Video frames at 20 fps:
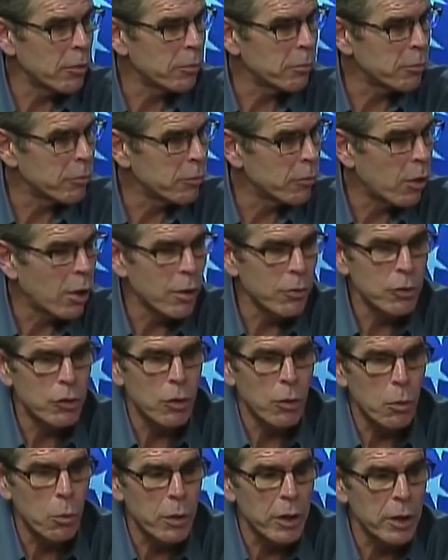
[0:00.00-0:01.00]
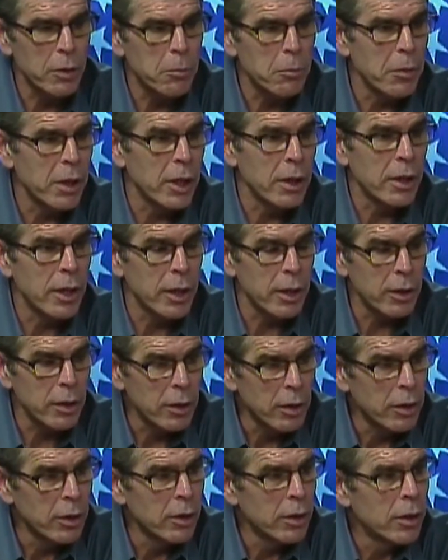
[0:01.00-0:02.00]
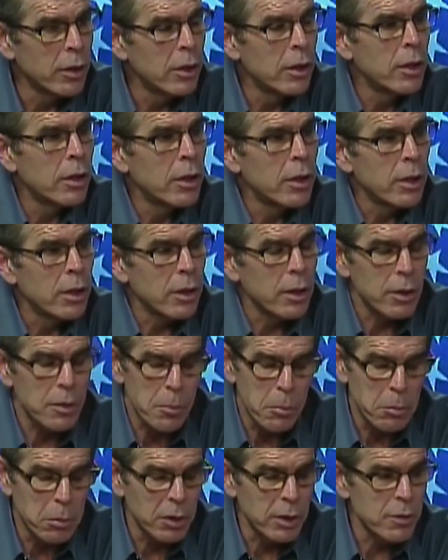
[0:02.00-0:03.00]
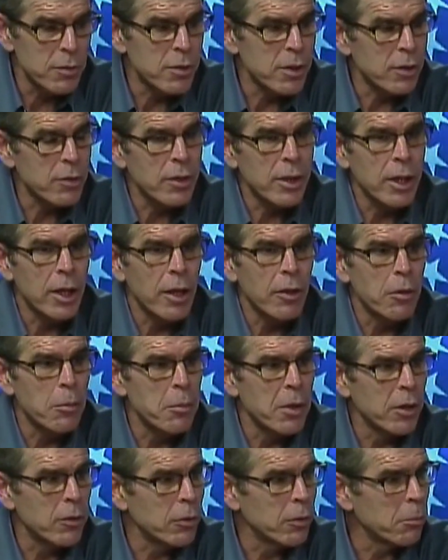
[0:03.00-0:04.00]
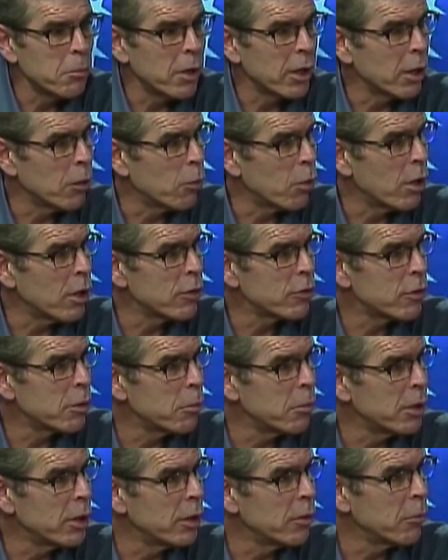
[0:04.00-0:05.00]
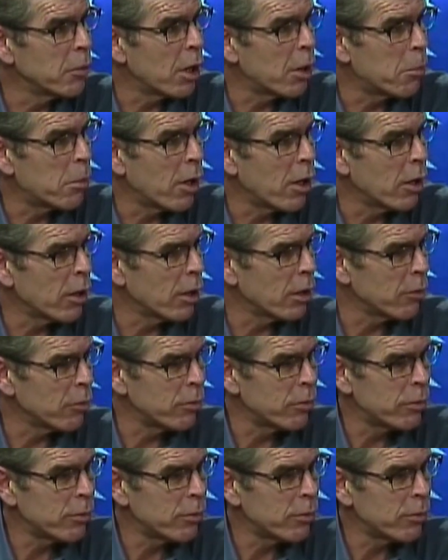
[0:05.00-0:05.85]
offshore wind mandate, I believe 1,600 megawatts to be a part of